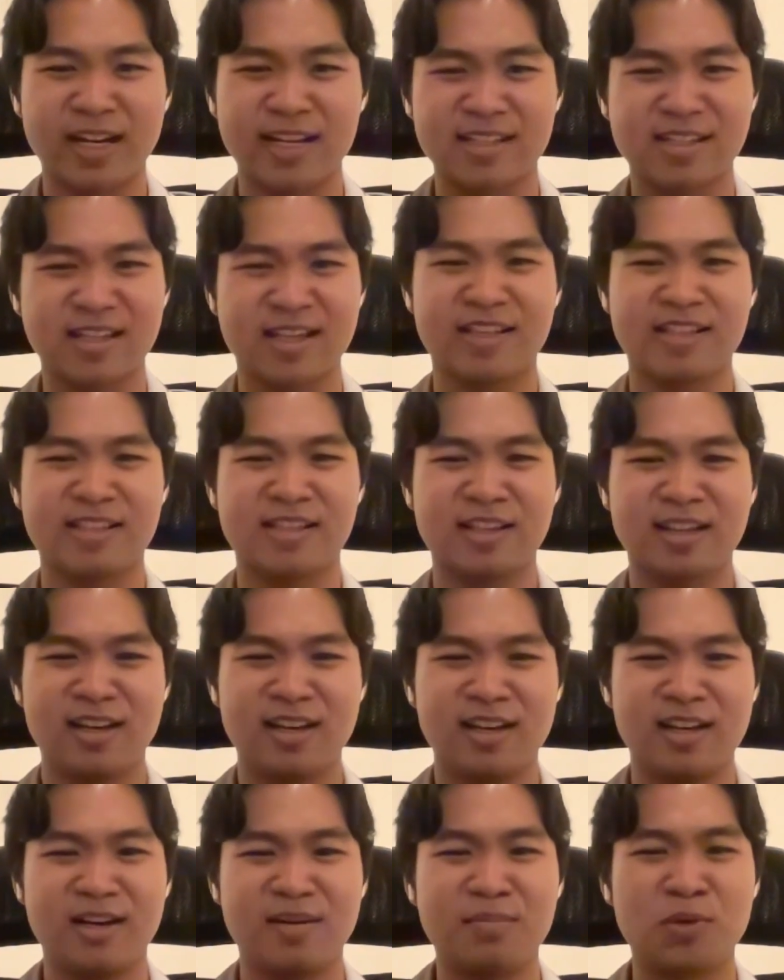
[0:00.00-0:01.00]
I guess
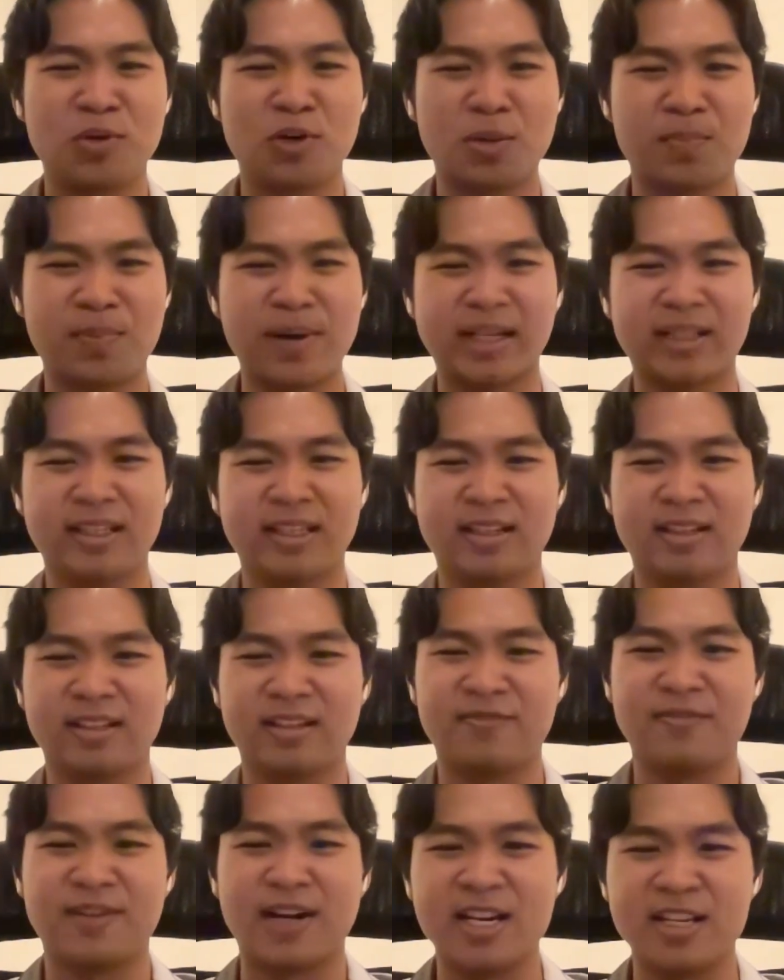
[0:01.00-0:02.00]
a more practical
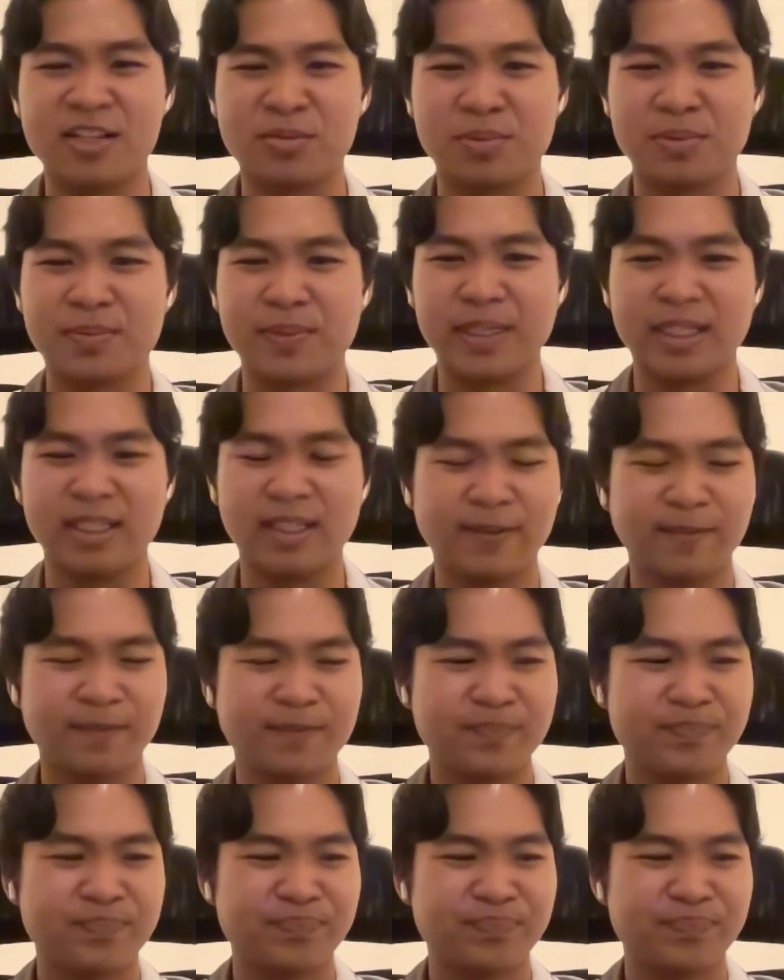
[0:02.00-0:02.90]
advice would be,